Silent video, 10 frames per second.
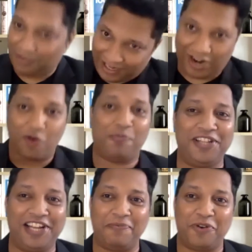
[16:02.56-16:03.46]
I open the
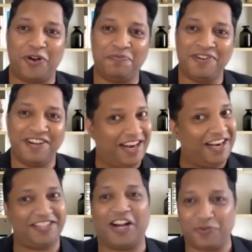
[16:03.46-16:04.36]
laptop and I
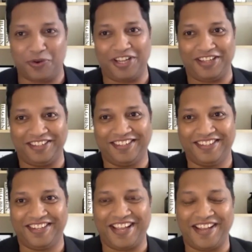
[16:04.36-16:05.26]
start working.
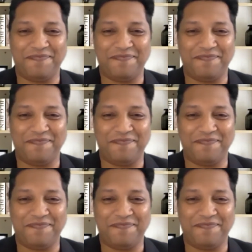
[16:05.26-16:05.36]
Okay?